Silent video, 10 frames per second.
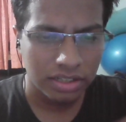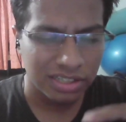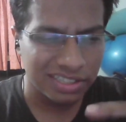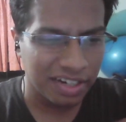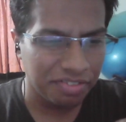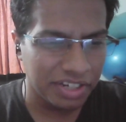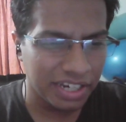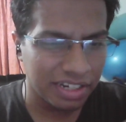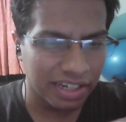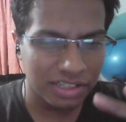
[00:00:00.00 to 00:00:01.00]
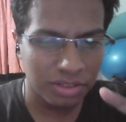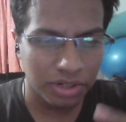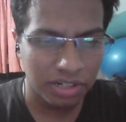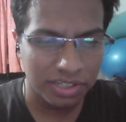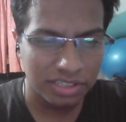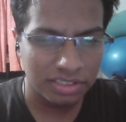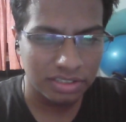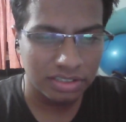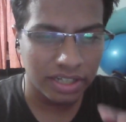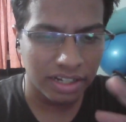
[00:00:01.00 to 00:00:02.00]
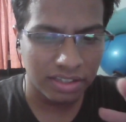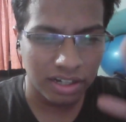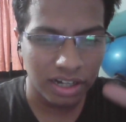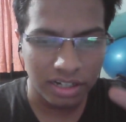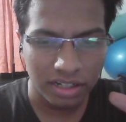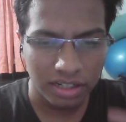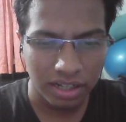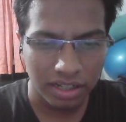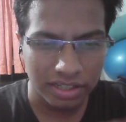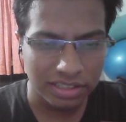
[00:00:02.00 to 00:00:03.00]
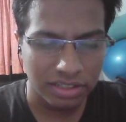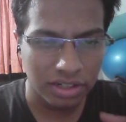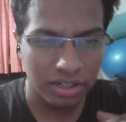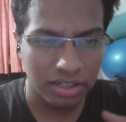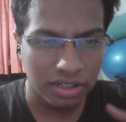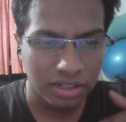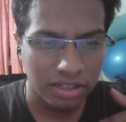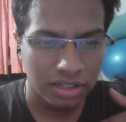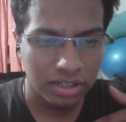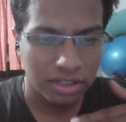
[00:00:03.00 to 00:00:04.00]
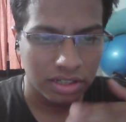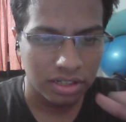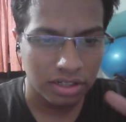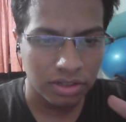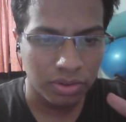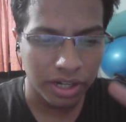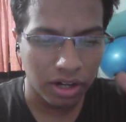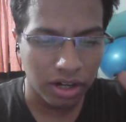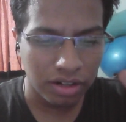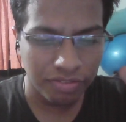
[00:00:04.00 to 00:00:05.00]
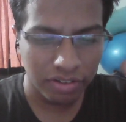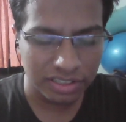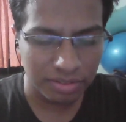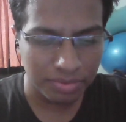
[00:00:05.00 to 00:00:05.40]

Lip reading: safety engage or whatever is there in the gun? Like, is it not going off or something?